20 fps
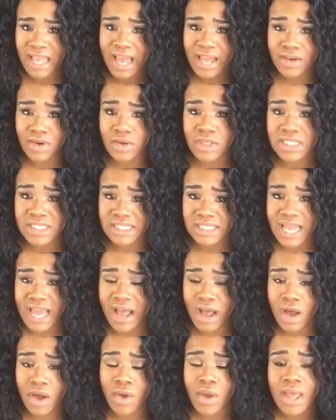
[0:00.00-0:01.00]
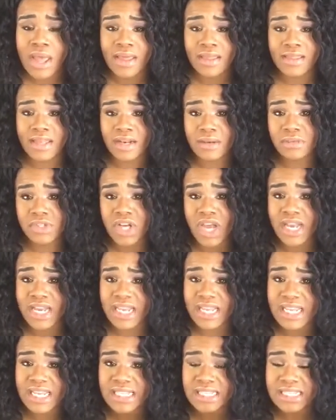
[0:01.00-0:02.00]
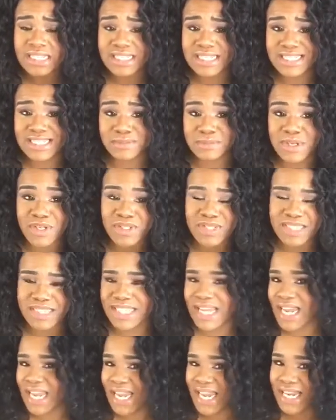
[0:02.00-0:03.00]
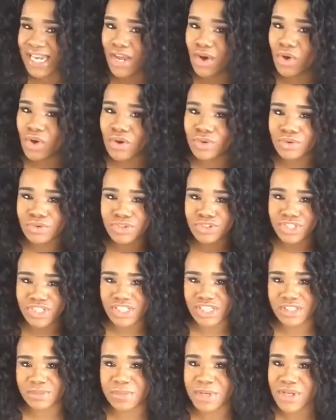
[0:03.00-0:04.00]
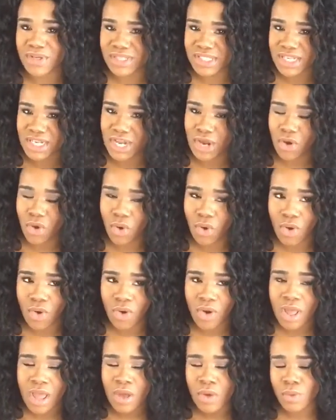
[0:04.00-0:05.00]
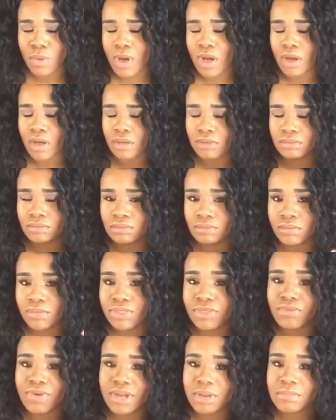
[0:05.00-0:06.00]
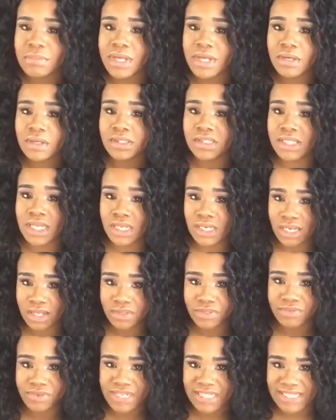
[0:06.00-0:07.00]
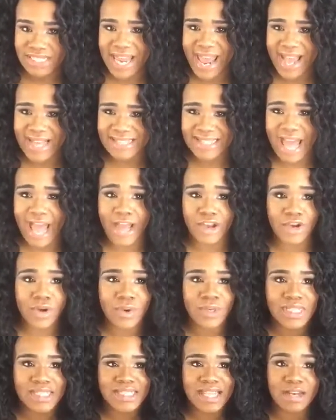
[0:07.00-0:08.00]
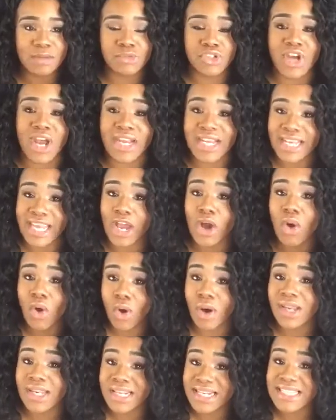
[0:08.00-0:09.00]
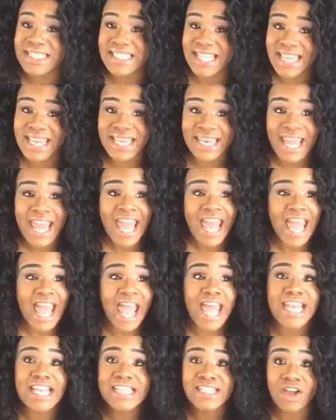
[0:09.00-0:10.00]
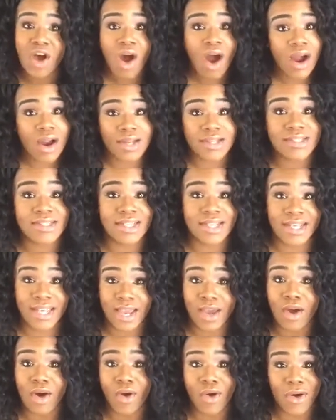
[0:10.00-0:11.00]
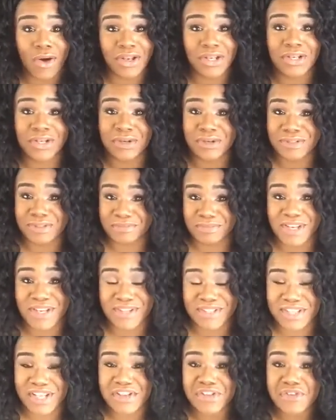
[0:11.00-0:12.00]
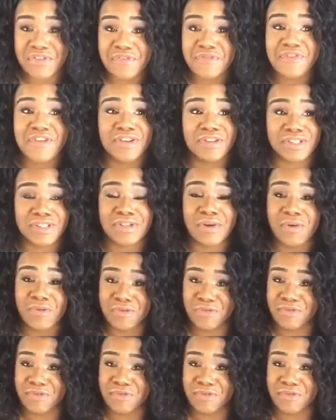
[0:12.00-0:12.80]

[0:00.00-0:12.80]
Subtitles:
I notice now that I'm trying to eat 6 meals a day, and they're all nutritious meals, and they're all, well, 3 meals and then 3 snacks. I noticed that I'm trying to get all of this in, and it's hard to get all of those meals, and you feel so